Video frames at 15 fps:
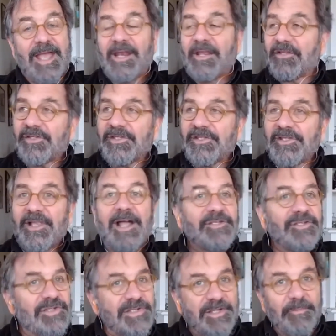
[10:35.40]
And it's
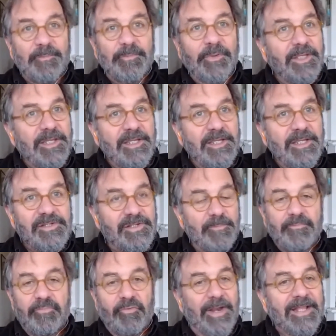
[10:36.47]
not simply
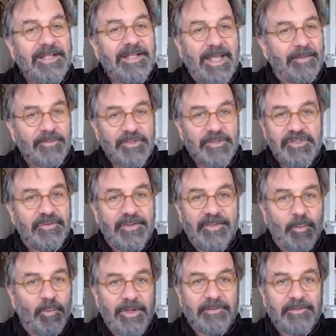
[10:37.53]
some brain chemistry
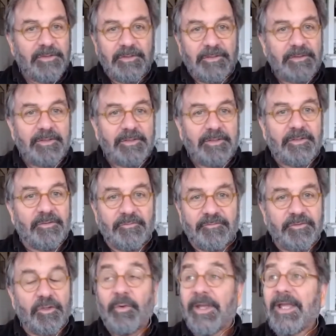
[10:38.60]
that went
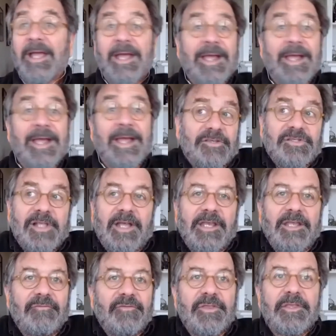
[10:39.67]
kerflooey, and it's
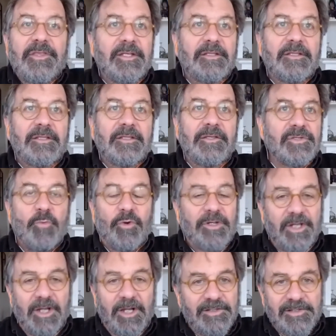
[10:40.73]
not even that there's more
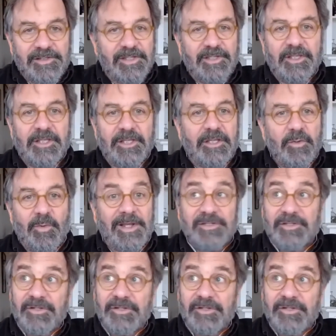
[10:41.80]
guns in the U.S.